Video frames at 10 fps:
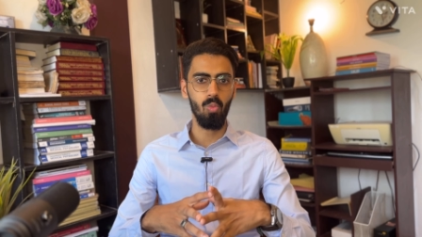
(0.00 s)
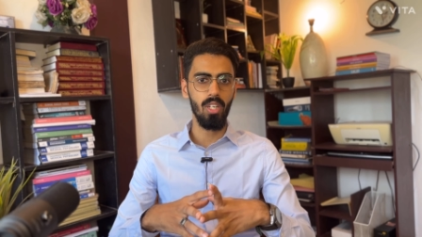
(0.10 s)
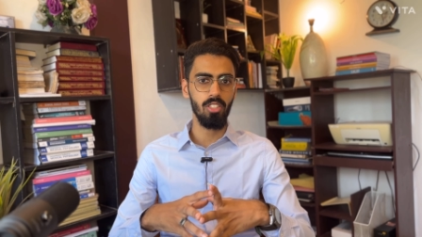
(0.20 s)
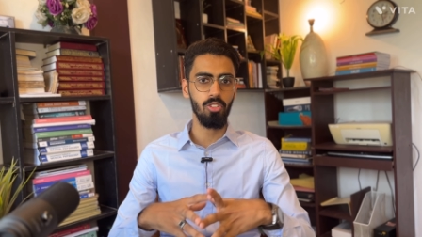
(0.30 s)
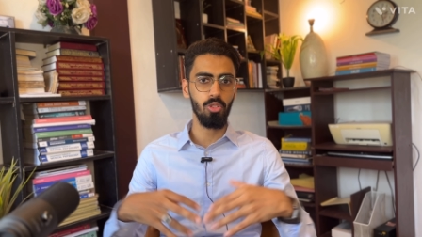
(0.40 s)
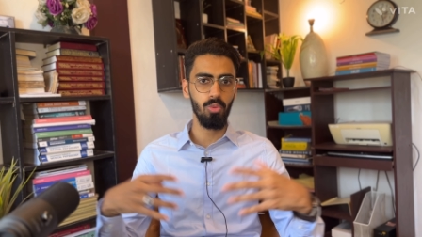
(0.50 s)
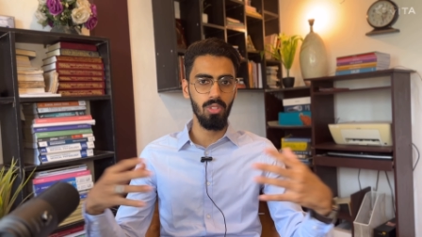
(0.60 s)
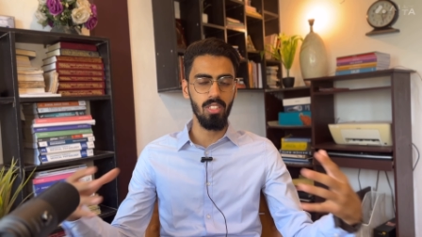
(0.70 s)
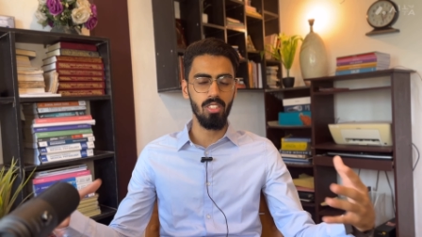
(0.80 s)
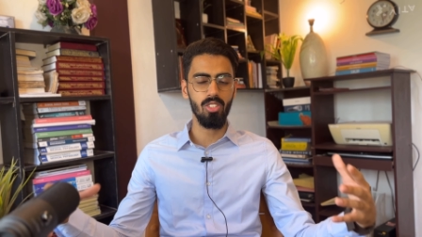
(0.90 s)
one to two
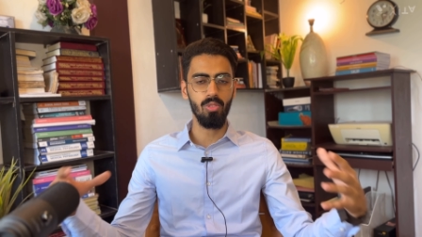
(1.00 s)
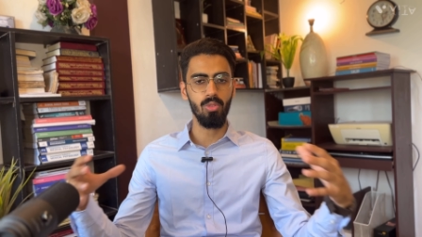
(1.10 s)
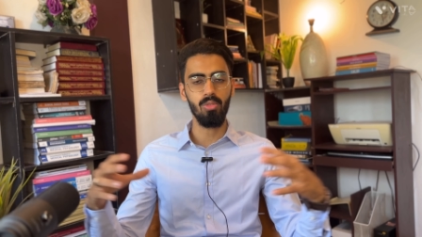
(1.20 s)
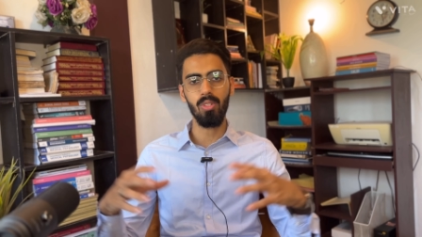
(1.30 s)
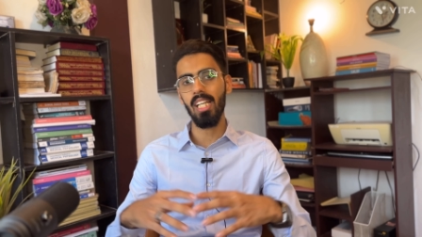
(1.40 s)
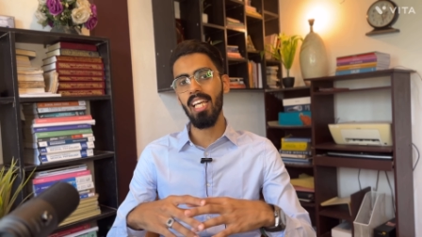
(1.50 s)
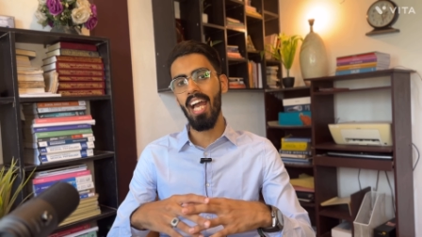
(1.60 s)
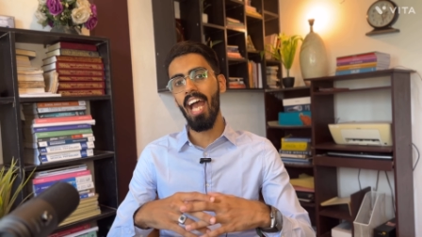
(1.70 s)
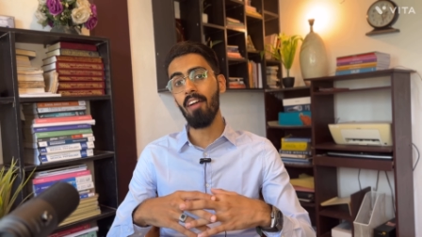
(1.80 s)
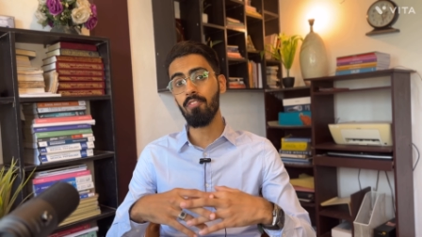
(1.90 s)
years. So you really
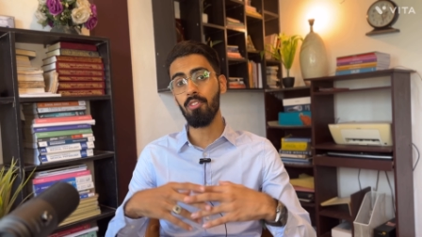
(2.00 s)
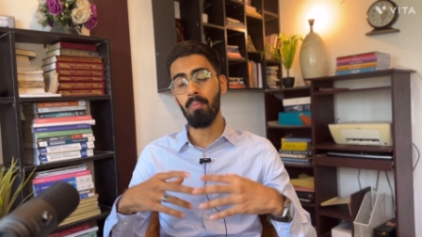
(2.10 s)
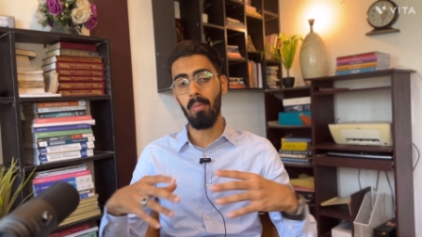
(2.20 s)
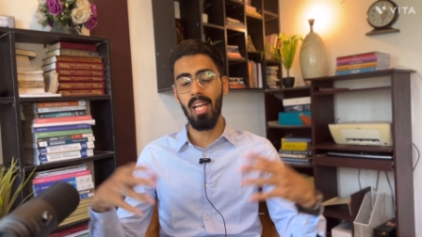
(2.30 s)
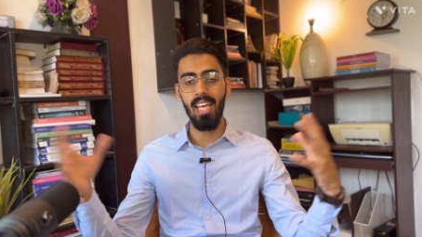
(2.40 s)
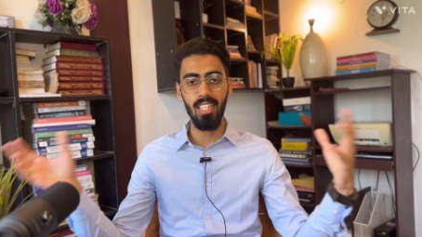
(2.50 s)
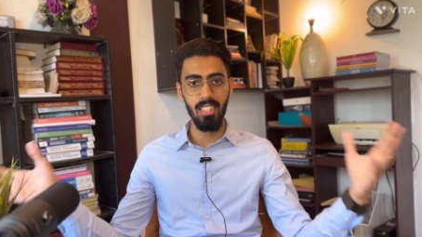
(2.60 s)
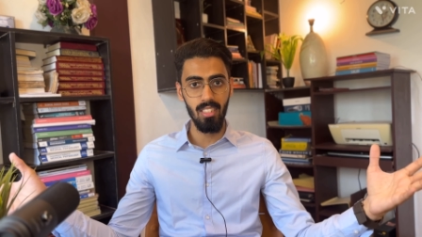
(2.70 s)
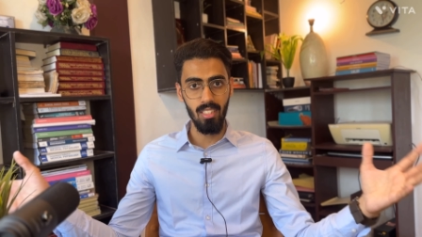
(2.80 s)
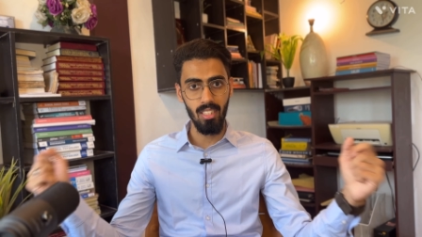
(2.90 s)
have to plan
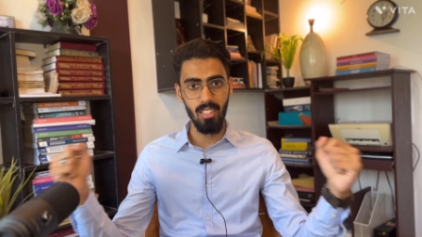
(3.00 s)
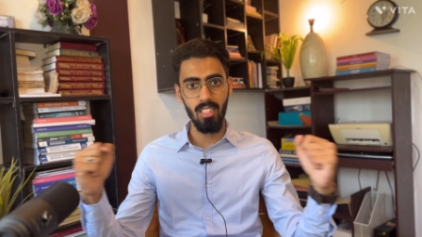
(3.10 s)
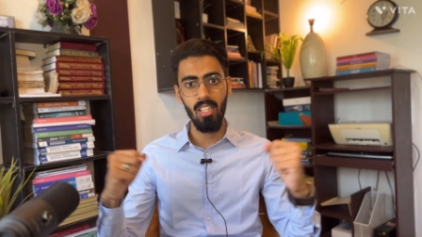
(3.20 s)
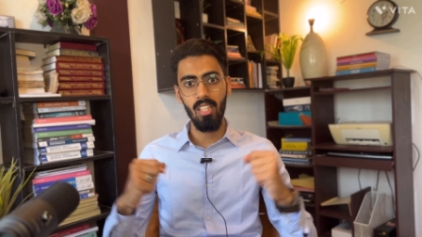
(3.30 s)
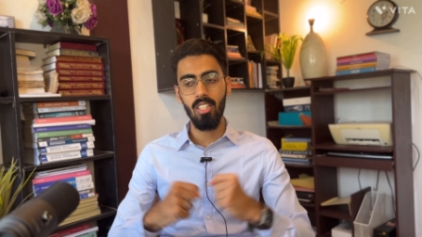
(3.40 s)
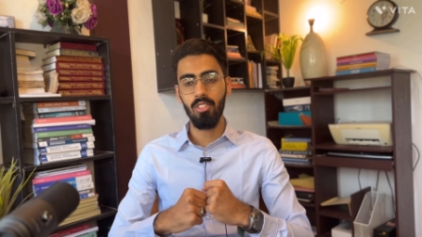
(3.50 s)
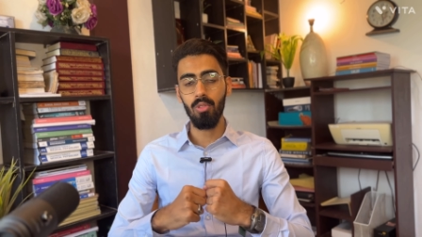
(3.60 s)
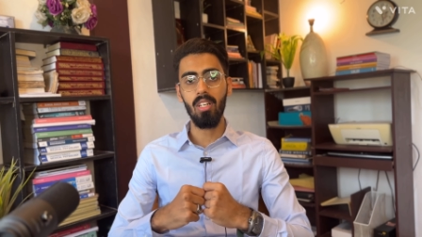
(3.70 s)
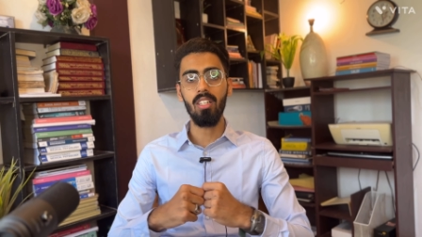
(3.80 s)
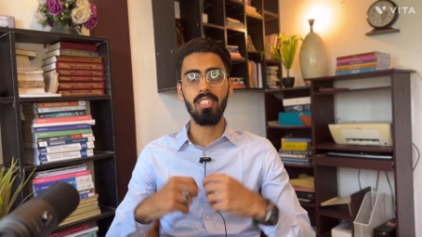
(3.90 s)
it ahead.
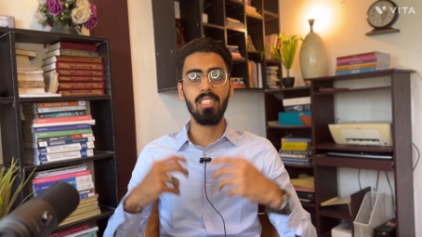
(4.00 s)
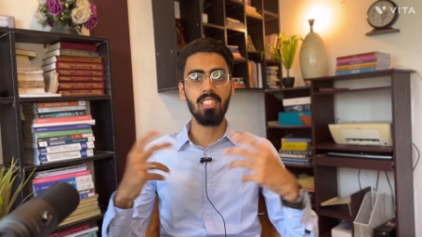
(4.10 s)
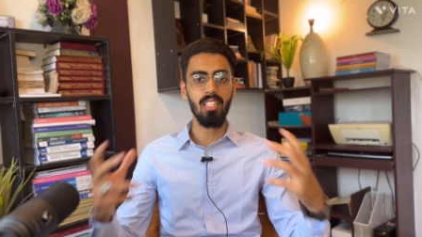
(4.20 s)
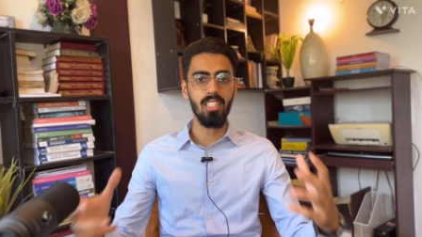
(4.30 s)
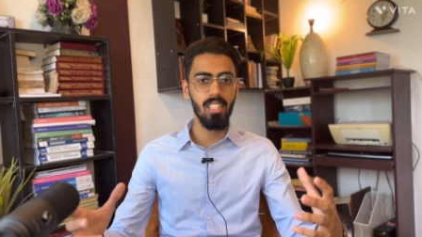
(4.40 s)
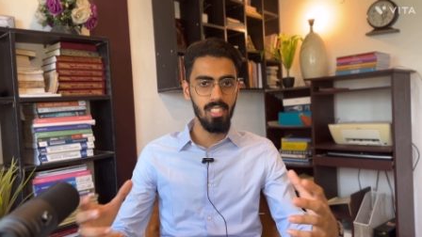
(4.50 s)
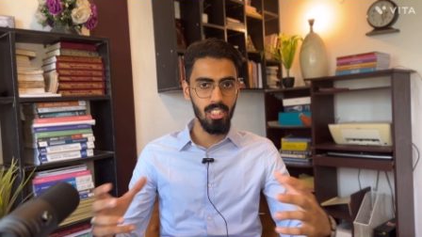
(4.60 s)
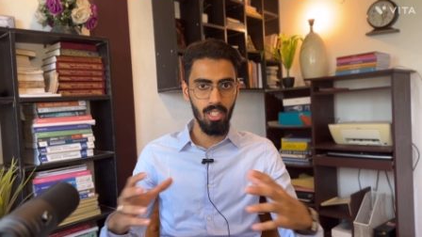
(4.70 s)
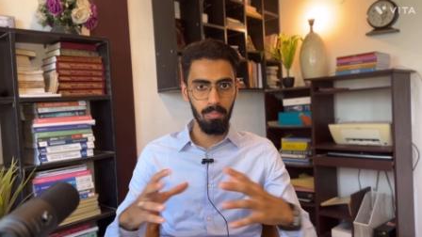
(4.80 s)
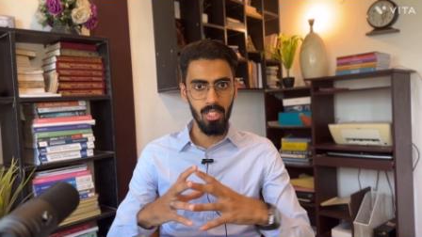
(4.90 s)
You can't suddenly
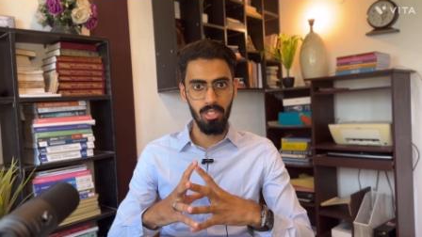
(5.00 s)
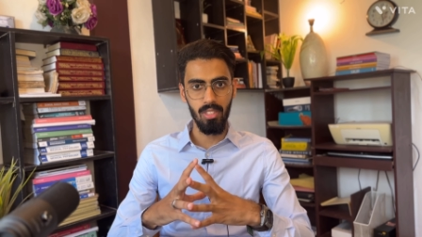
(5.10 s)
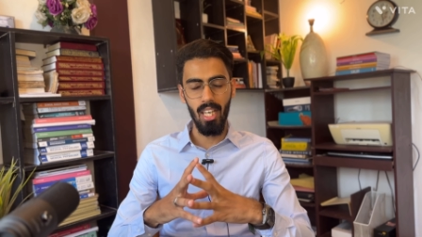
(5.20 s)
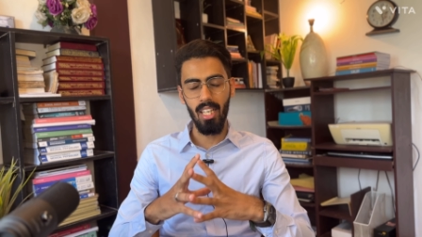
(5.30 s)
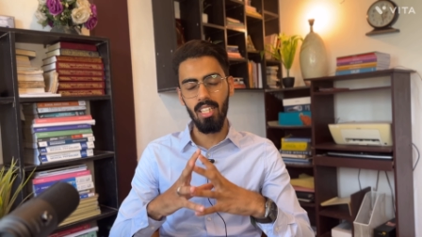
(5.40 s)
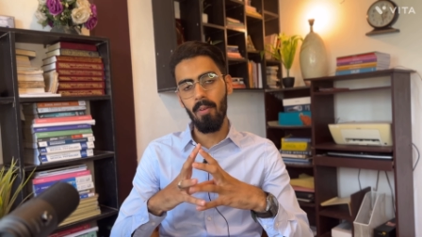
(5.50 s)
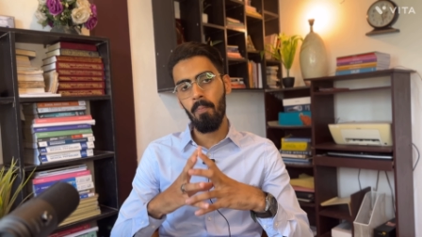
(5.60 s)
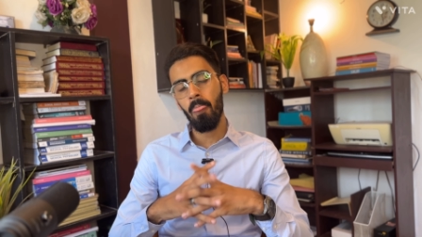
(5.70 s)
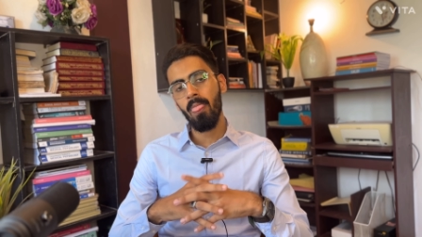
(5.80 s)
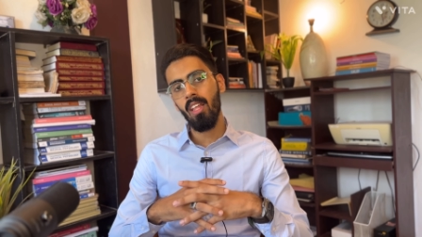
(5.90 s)
jump into that.
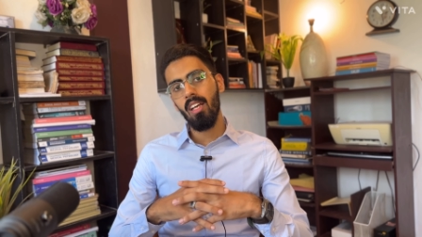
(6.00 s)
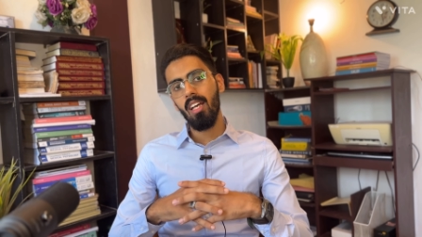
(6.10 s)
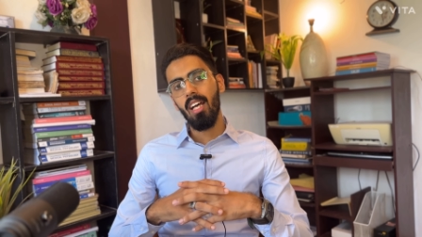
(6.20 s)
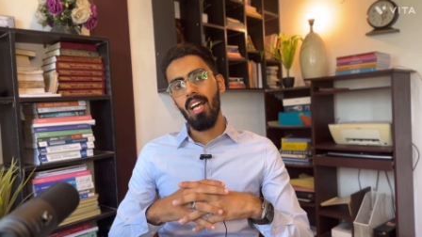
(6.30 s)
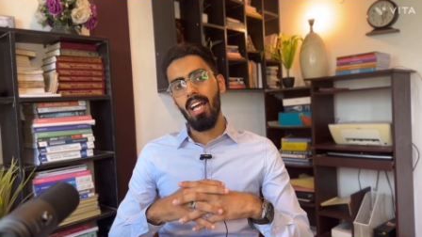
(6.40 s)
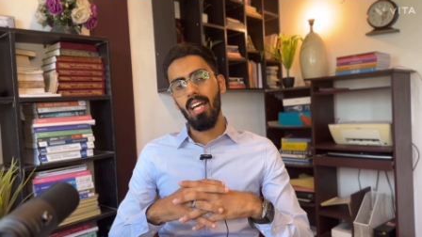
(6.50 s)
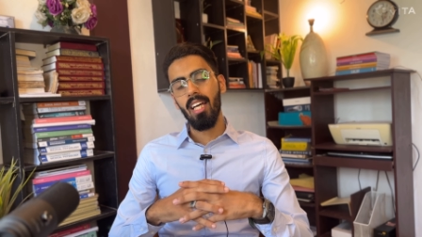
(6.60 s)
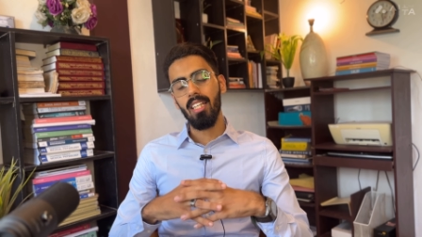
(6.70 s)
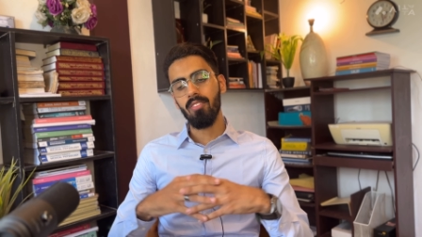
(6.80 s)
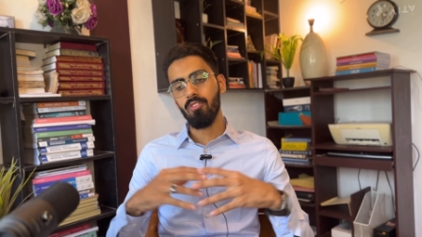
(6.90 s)

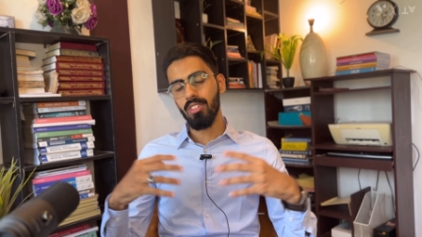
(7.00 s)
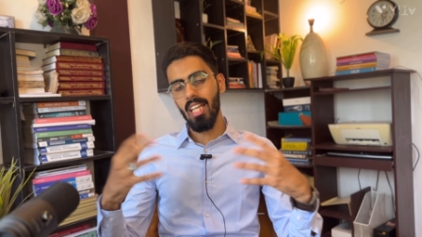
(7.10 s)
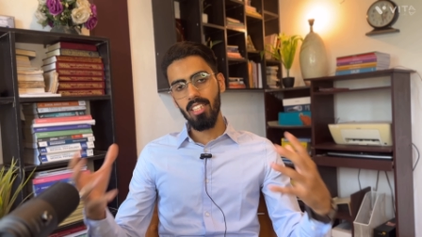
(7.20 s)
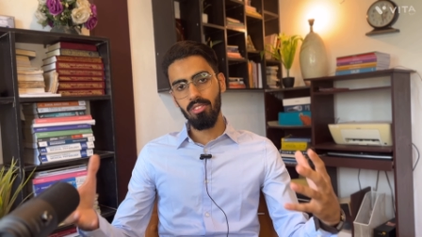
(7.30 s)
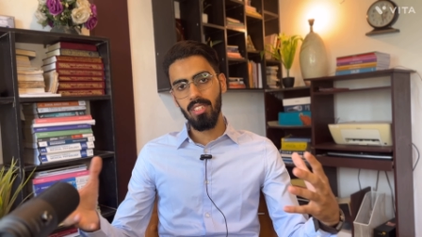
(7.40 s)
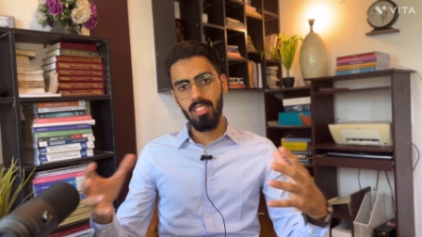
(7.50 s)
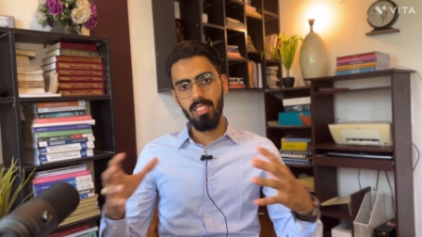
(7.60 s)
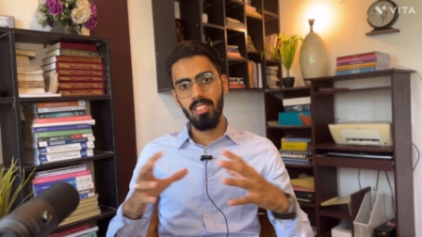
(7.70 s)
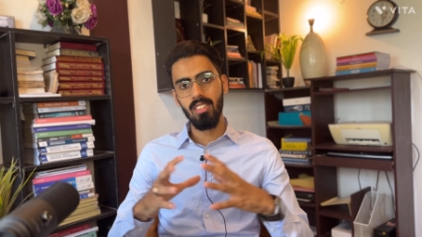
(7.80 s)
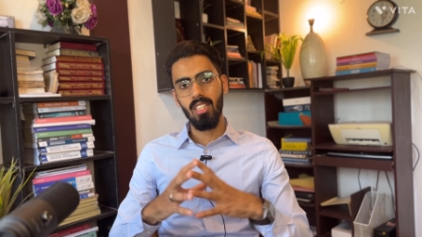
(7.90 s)
And for that
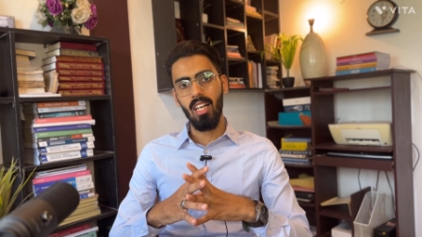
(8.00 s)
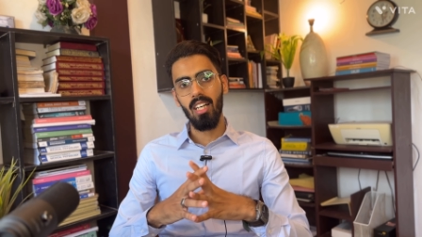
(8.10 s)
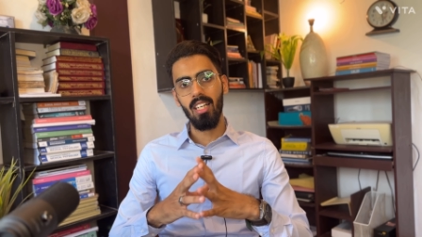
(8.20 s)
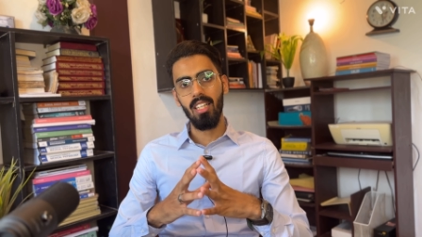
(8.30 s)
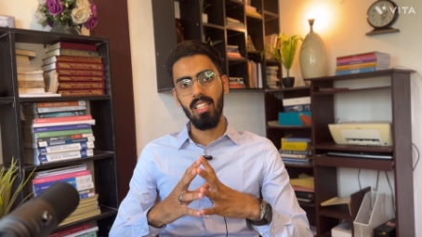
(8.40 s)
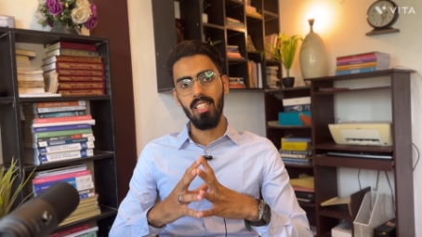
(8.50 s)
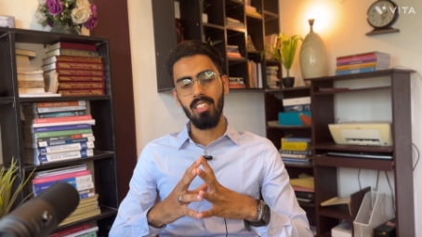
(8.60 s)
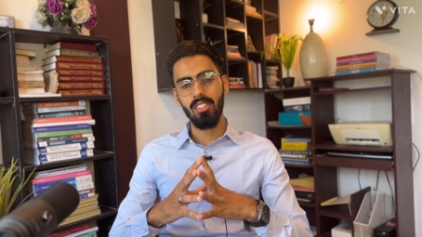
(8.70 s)
reason, I